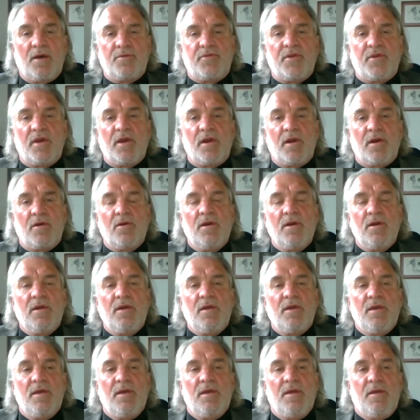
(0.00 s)
there
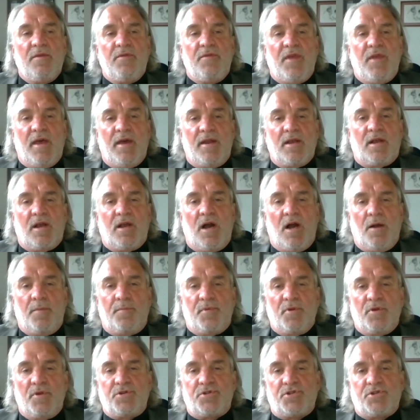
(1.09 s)
that
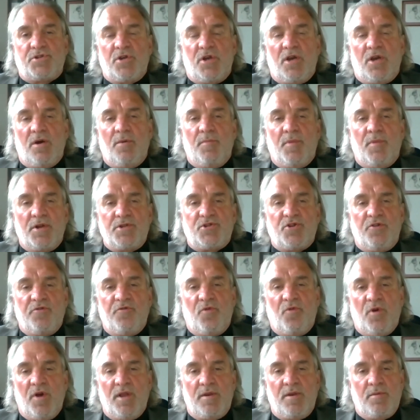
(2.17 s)
accomplish much of
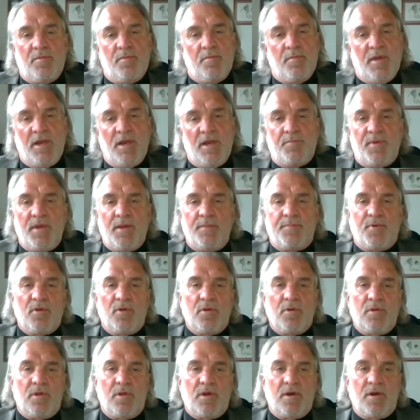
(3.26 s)
what many
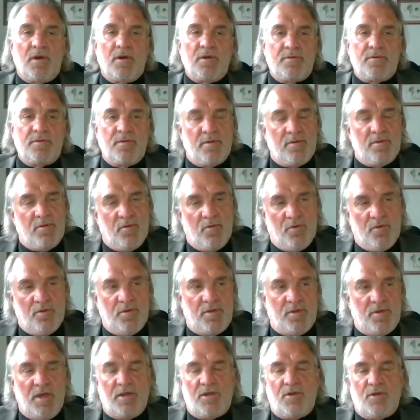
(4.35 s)
people
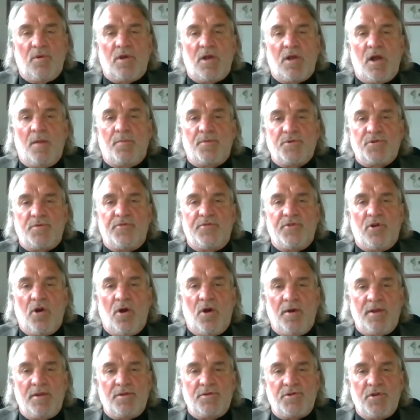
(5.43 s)
seek to accomplish with a
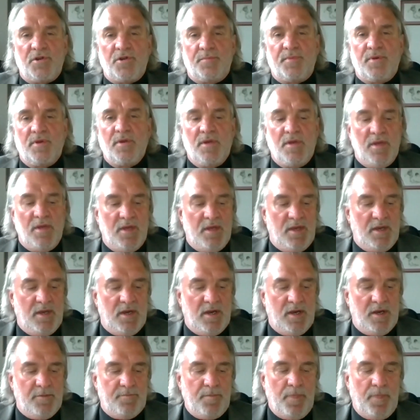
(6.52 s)
guardianship.
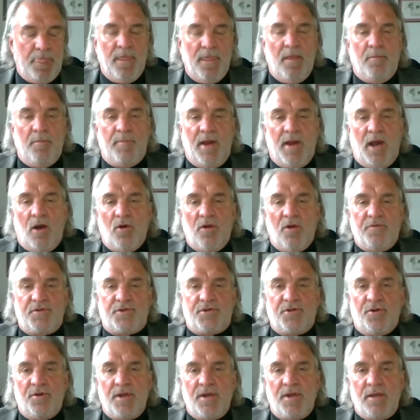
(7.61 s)
Power of
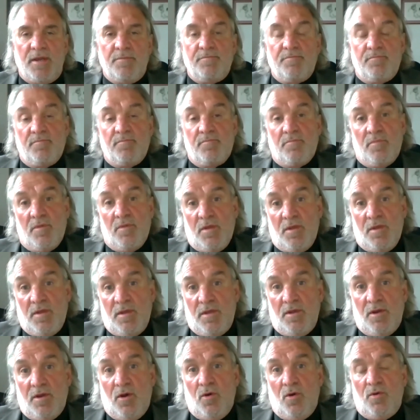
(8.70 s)
attorney,
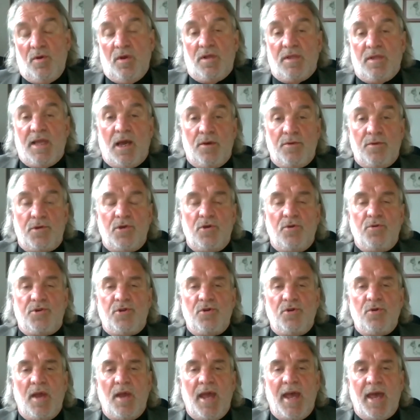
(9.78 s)
allows you
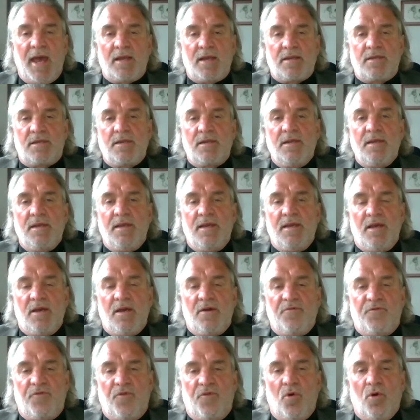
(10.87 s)
to act
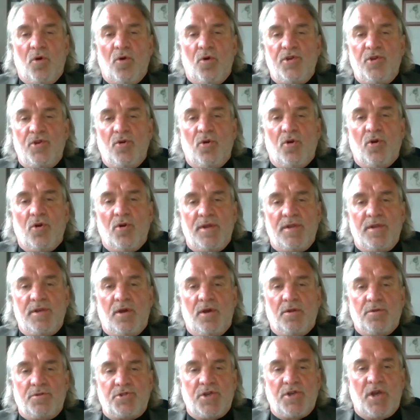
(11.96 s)
for your
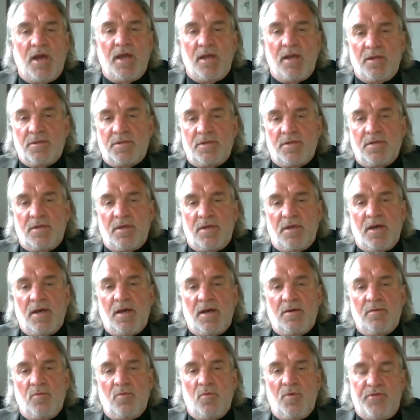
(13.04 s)
adult child
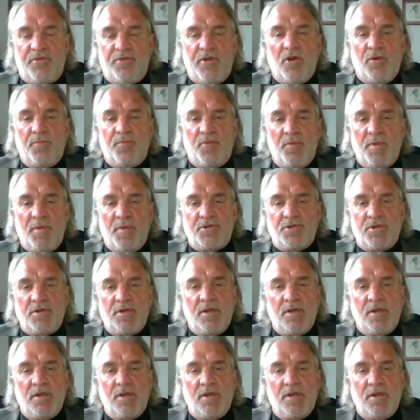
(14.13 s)
with their permission.